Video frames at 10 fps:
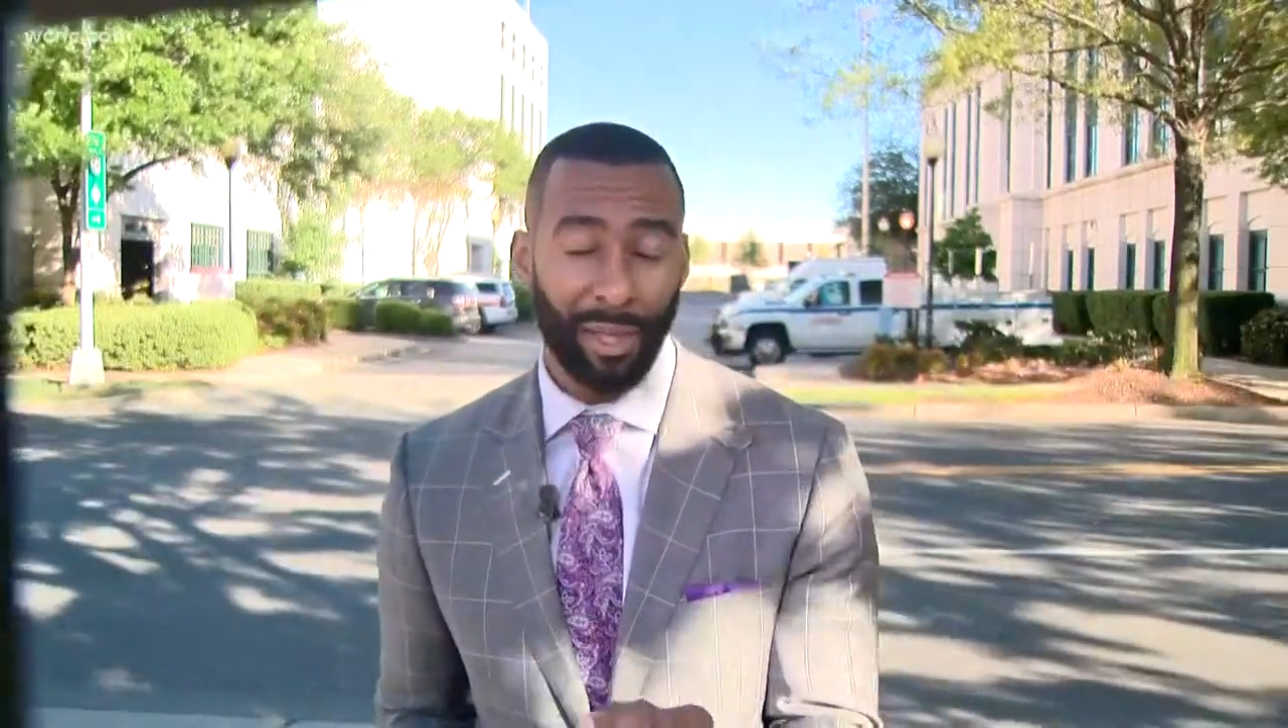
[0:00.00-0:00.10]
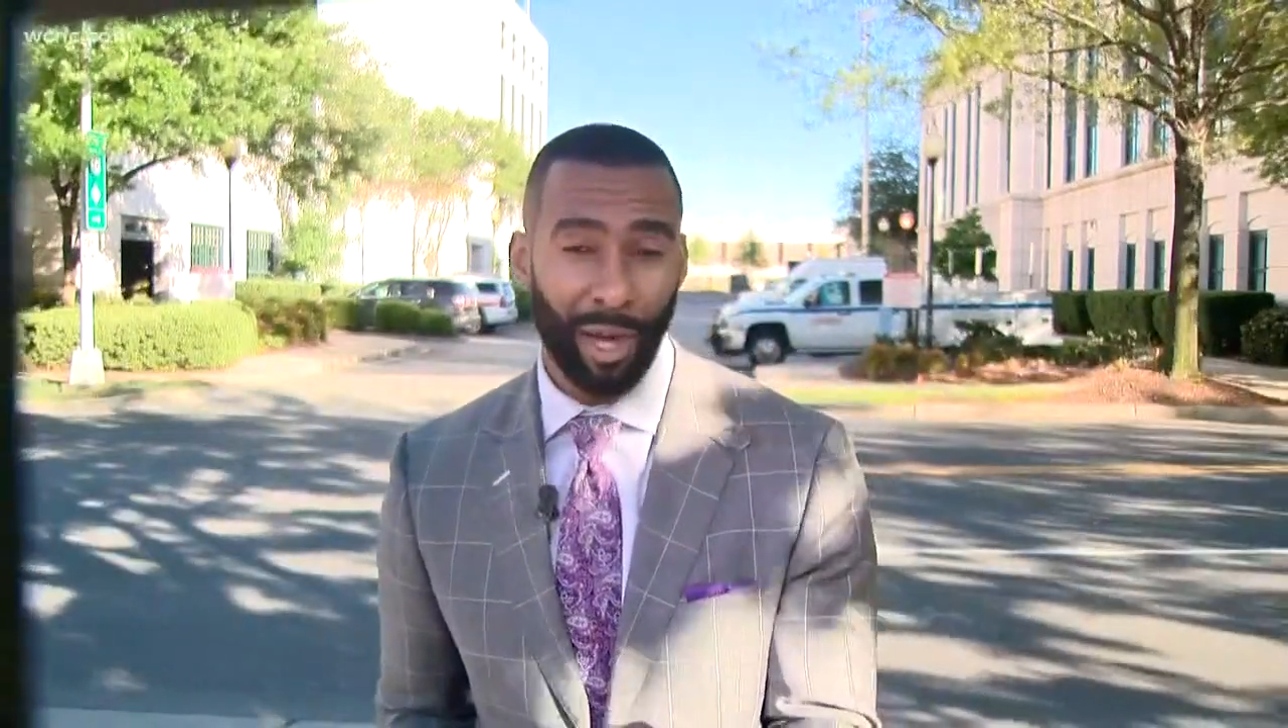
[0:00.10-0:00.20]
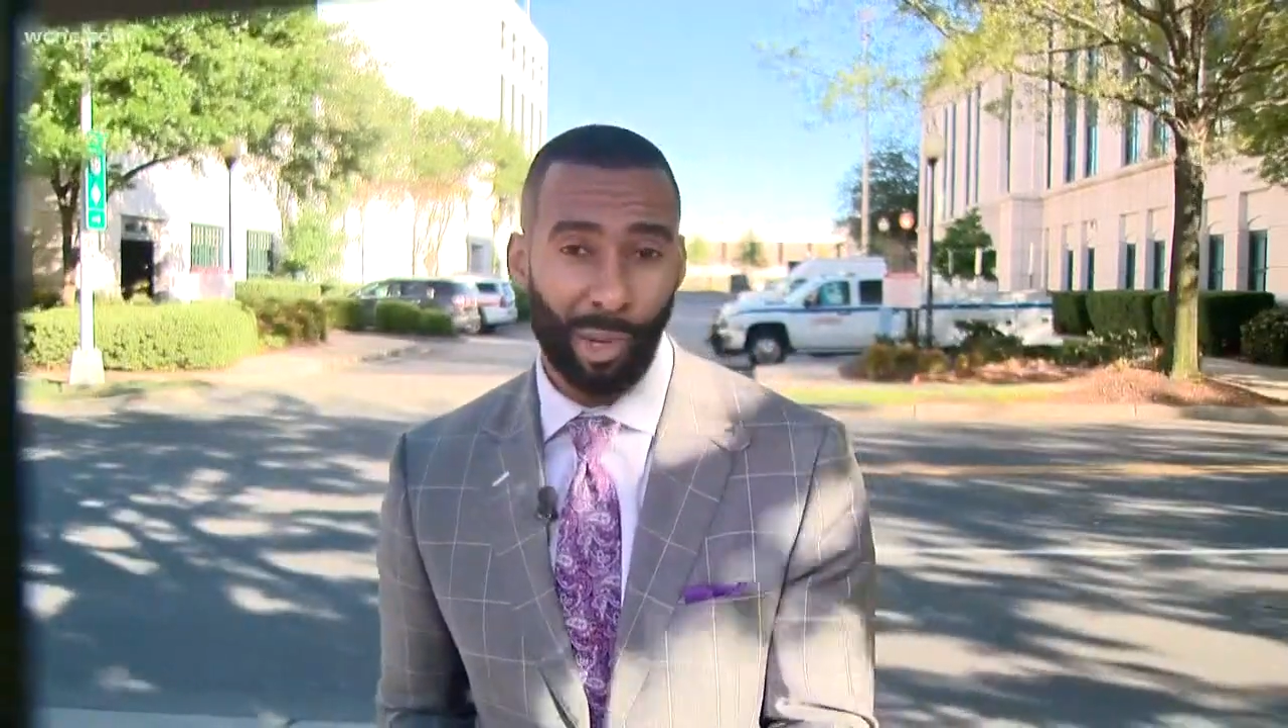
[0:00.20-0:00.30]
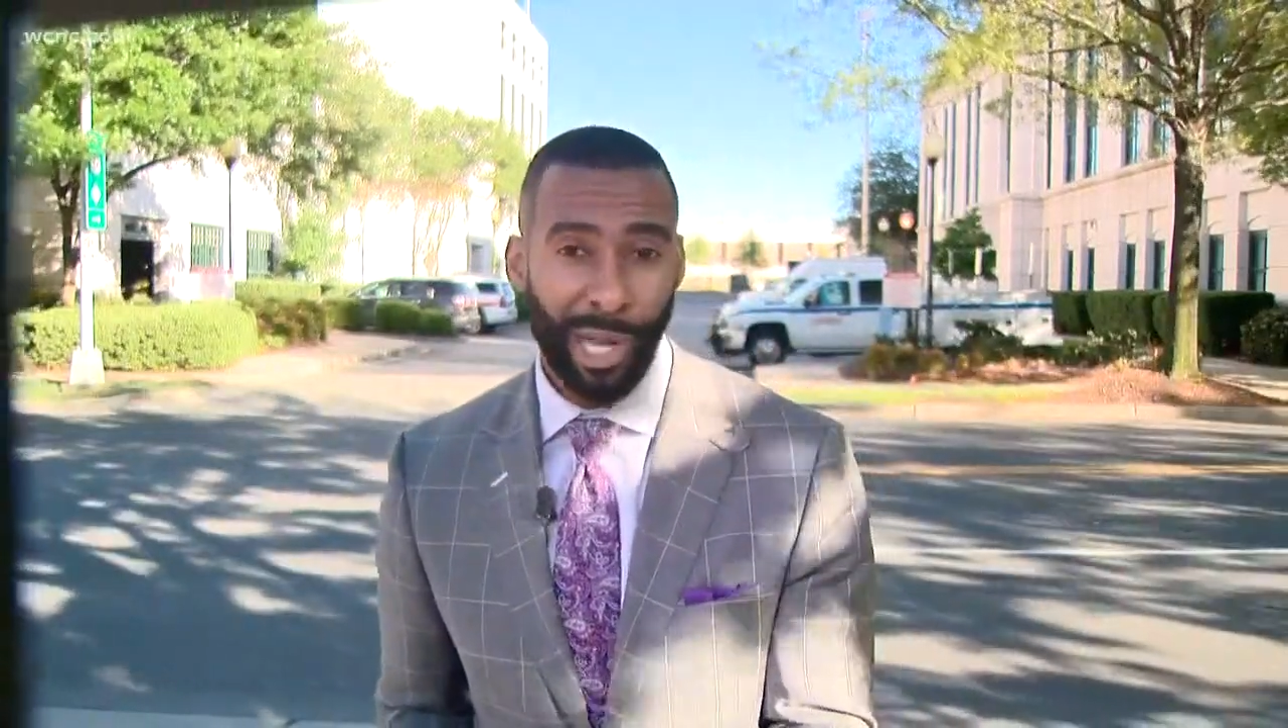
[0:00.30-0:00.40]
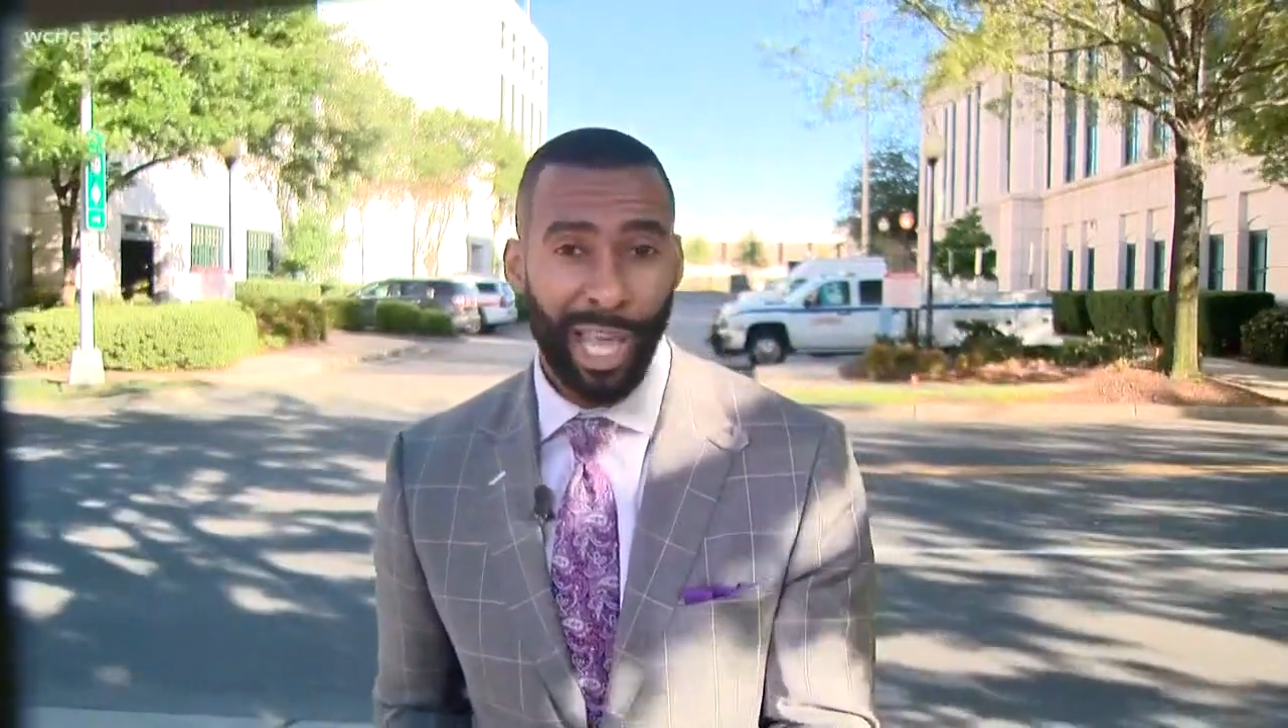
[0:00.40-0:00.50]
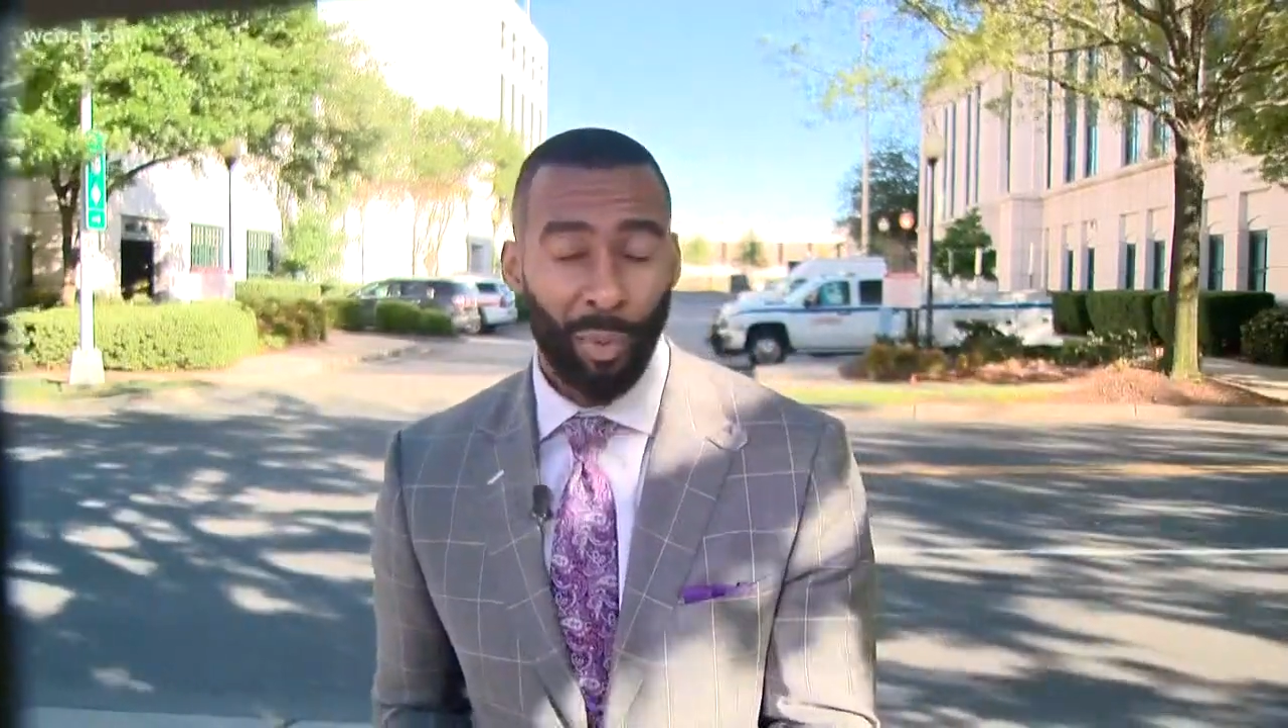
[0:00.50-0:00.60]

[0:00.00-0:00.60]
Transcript: though.